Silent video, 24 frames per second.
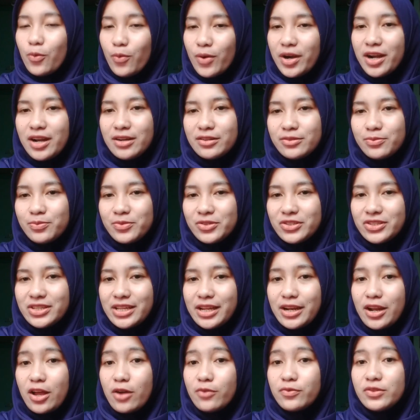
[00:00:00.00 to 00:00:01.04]
100%
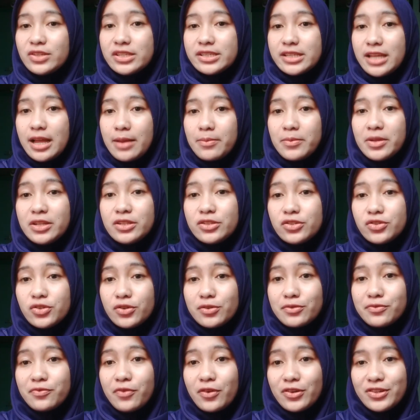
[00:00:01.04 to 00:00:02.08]
of the sum
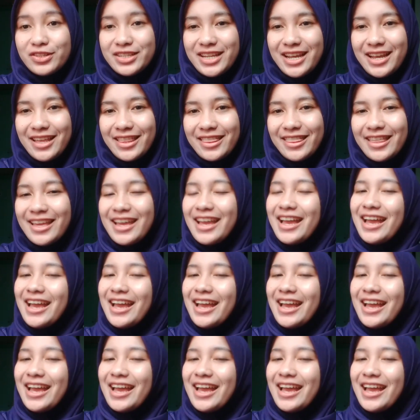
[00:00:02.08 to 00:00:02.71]
insured for death